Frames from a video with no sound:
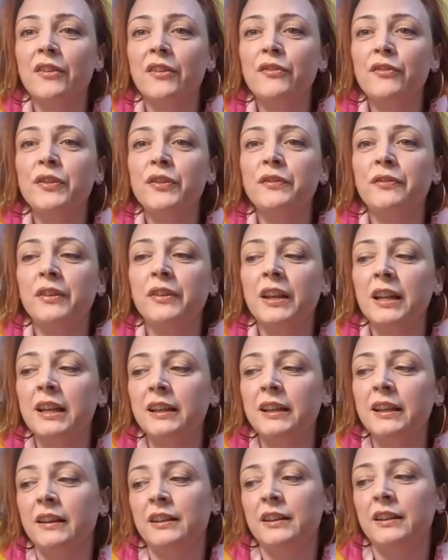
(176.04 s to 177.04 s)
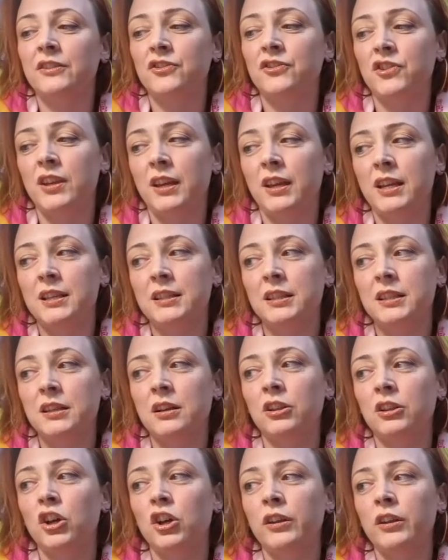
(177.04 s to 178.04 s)
have the feeling that she has
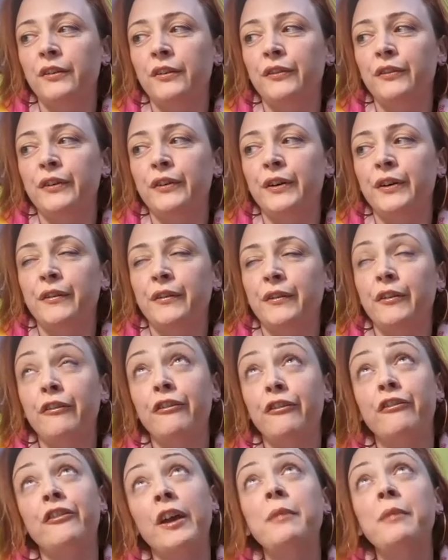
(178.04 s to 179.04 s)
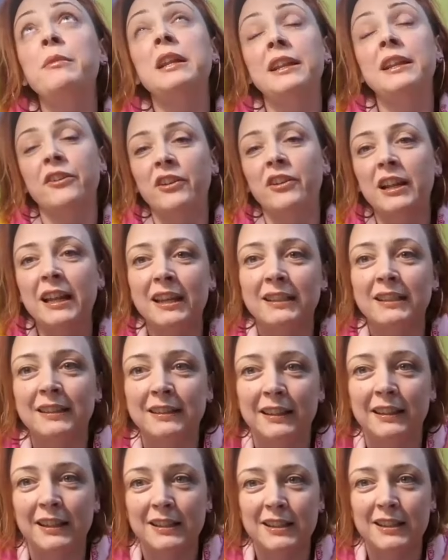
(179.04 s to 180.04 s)
a lot of uh, family
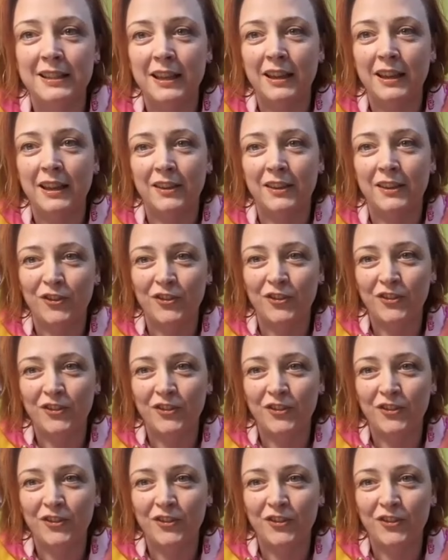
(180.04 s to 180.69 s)
related, let's say,